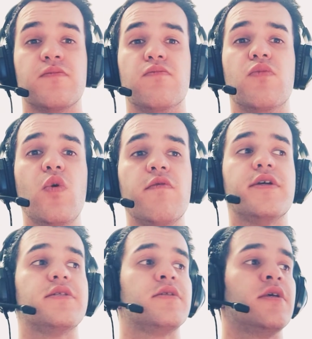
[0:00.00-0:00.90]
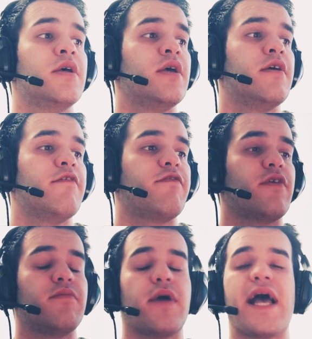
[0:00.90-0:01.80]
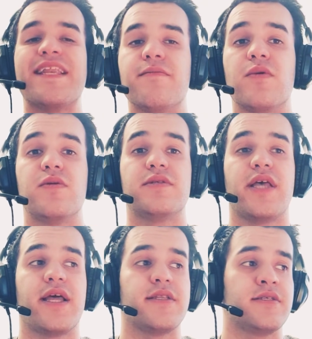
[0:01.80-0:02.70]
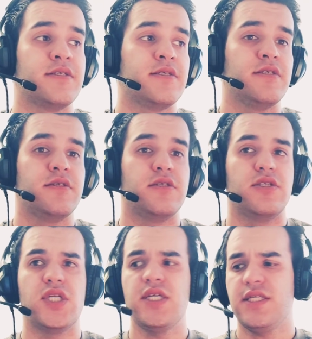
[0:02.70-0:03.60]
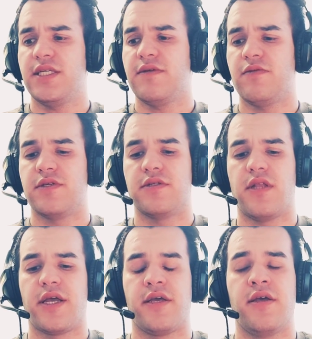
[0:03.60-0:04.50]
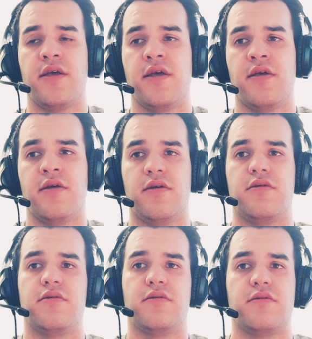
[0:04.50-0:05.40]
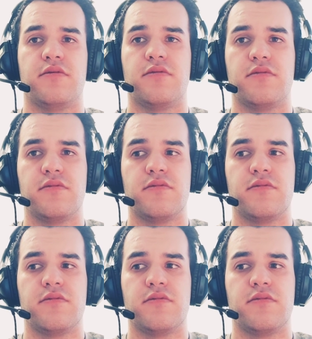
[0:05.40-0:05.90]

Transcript: movies from animals, and nothing was like uh,